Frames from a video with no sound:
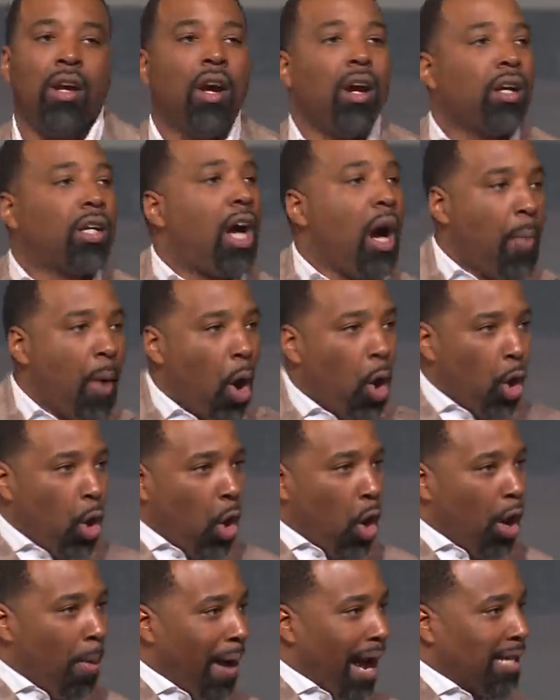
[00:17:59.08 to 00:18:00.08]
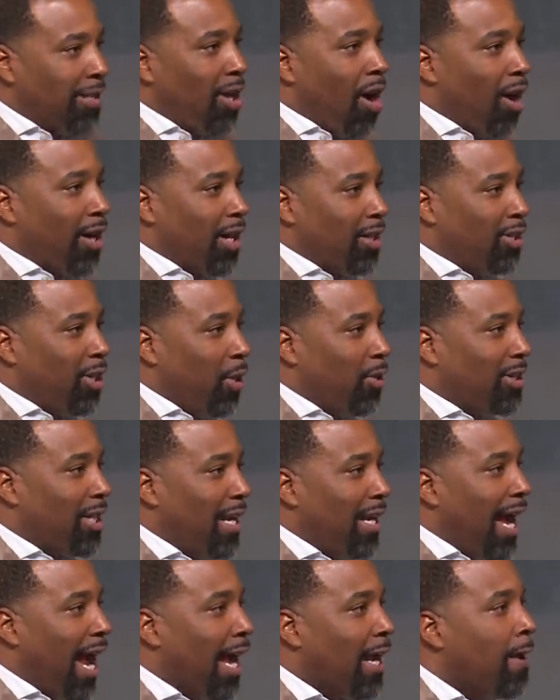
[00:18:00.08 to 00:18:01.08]
Come on, who am I talking to
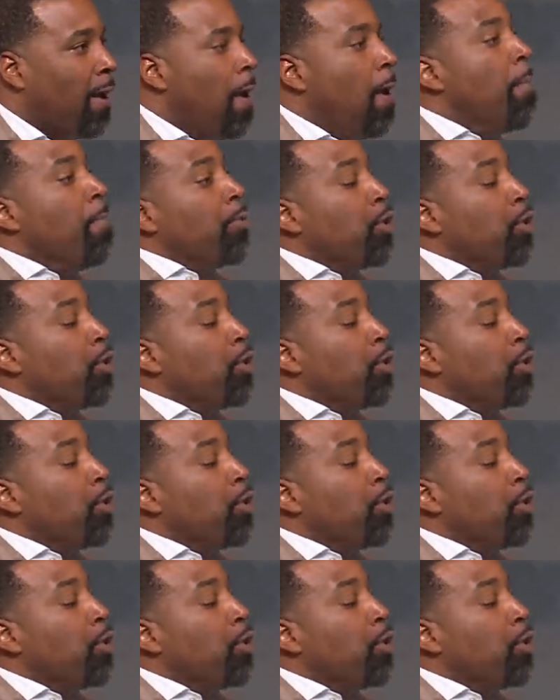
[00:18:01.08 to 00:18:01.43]
tonight?